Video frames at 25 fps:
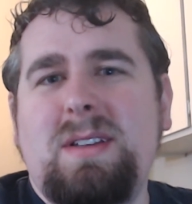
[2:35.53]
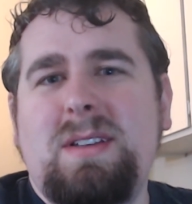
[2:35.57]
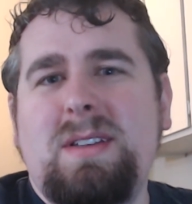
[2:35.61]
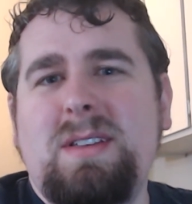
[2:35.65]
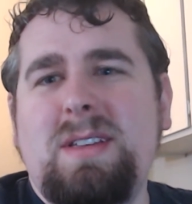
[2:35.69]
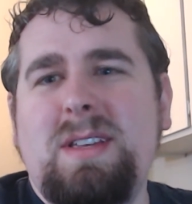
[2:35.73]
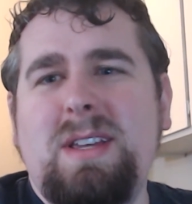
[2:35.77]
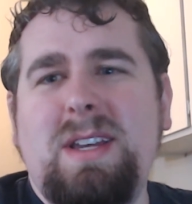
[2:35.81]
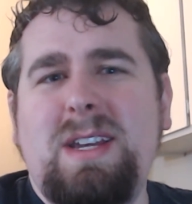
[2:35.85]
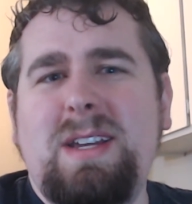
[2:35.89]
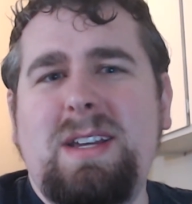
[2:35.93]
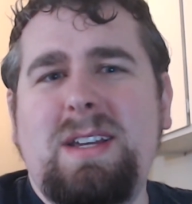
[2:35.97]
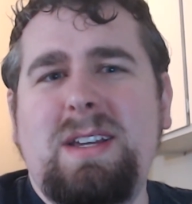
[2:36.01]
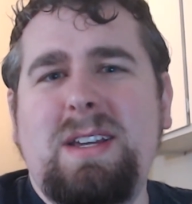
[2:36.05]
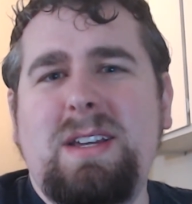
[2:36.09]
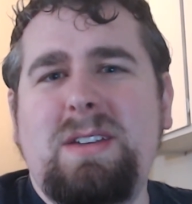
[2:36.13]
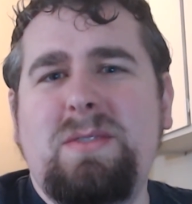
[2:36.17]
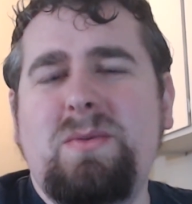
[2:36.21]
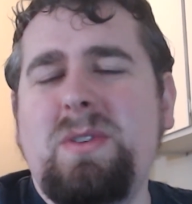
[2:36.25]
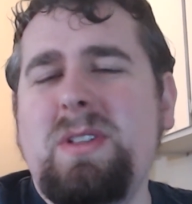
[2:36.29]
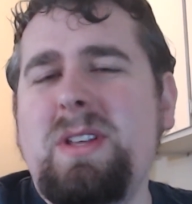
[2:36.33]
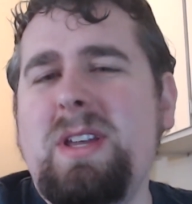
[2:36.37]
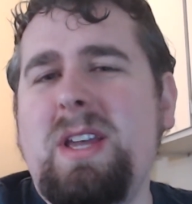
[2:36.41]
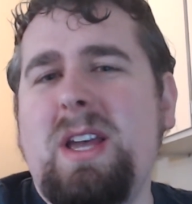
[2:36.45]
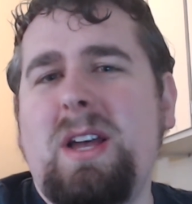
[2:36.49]
it
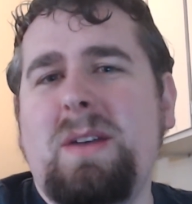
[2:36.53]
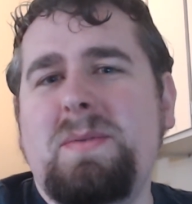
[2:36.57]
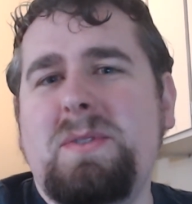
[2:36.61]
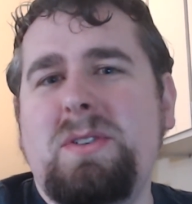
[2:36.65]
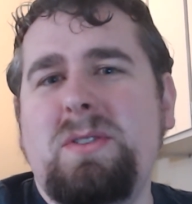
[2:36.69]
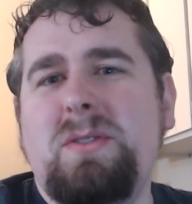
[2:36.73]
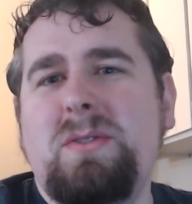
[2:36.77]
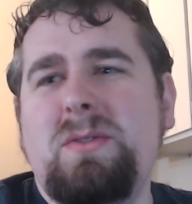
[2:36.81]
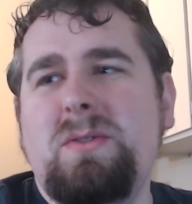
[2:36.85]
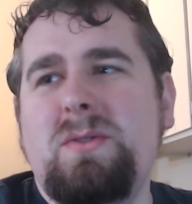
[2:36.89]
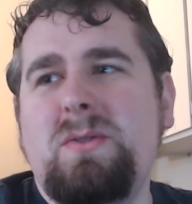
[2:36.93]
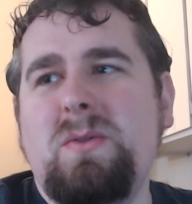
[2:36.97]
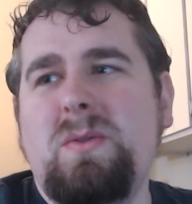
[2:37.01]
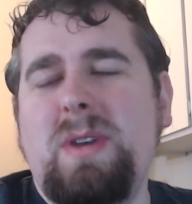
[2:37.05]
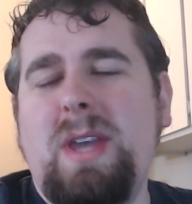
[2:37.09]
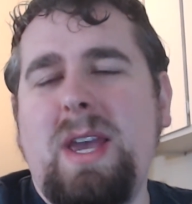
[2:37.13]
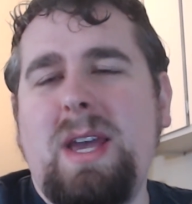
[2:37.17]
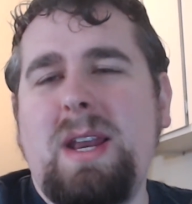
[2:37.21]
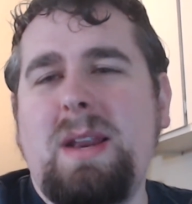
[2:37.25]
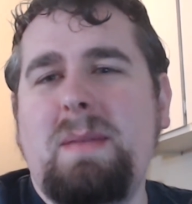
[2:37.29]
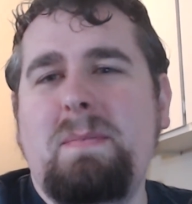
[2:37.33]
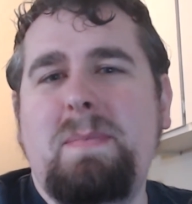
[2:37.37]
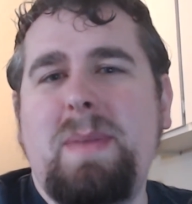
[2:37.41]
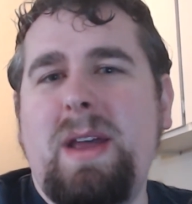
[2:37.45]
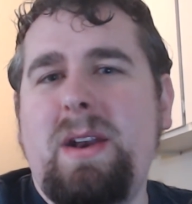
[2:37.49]
really helps you
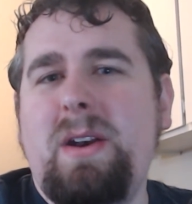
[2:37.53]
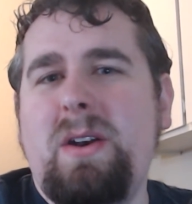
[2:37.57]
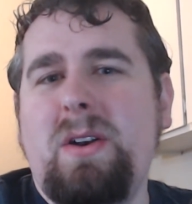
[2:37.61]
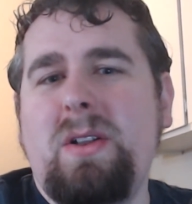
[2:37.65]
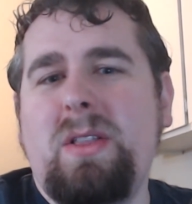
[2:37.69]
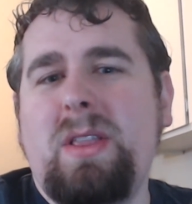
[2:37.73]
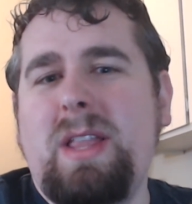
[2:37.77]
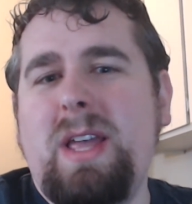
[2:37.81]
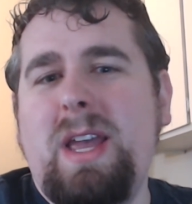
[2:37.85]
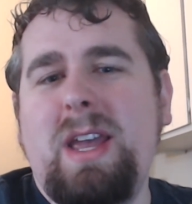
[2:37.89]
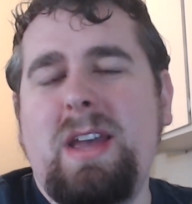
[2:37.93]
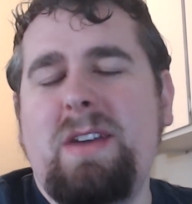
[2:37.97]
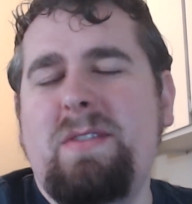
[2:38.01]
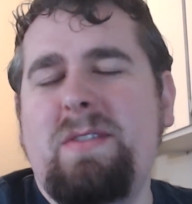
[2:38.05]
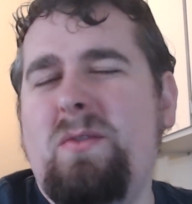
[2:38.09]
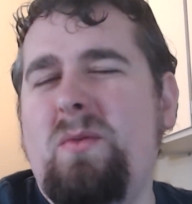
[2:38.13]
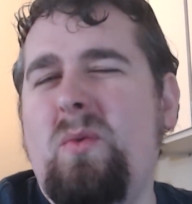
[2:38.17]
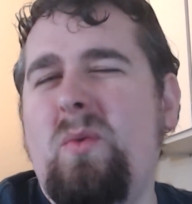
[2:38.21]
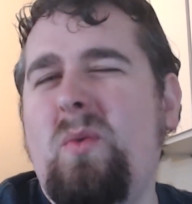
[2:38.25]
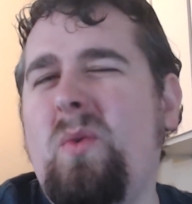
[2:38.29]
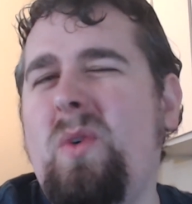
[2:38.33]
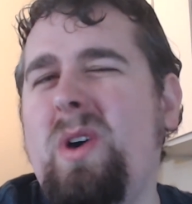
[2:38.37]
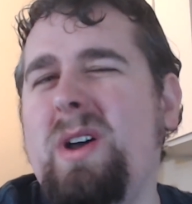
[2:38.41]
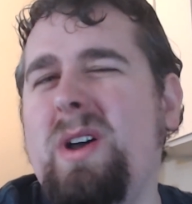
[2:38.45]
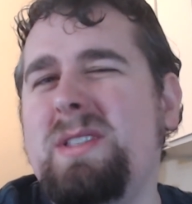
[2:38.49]
get a better lay of
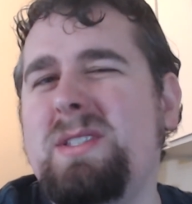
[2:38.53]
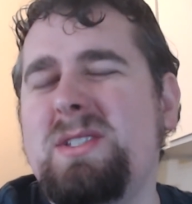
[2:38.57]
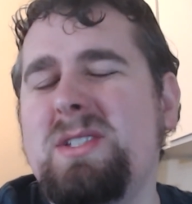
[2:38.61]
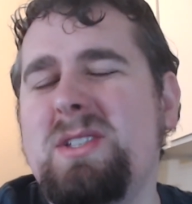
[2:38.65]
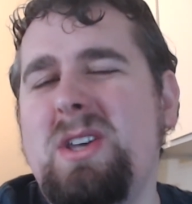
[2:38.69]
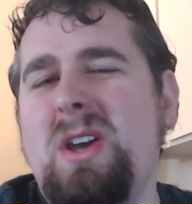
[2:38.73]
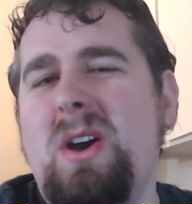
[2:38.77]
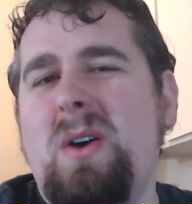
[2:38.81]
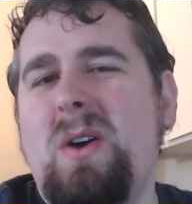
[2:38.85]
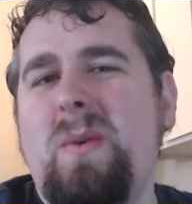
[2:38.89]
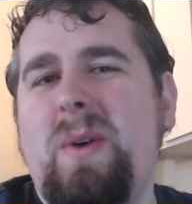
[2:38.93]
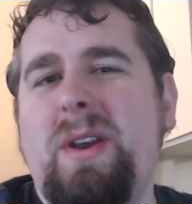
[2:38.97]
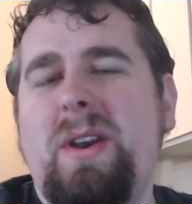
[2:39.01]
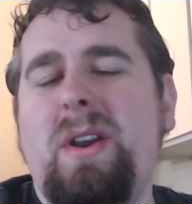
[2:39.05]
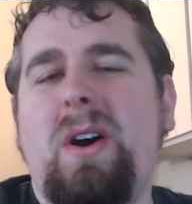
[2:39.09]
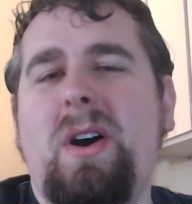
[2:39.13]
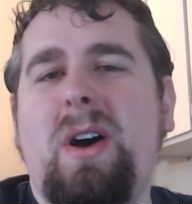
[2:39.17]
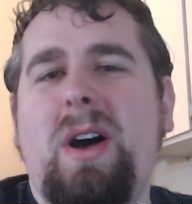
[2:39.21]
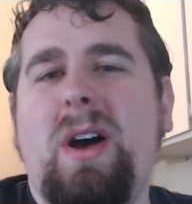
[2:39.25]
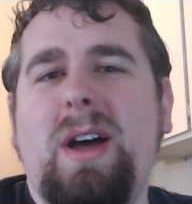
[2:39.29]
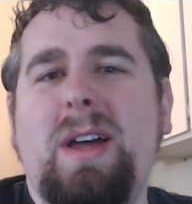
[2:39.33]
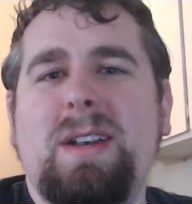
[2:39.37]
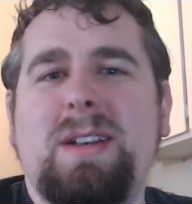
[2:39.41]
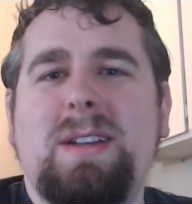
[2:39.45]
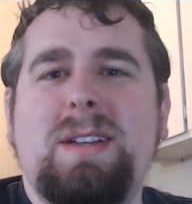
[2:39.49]
what's going on.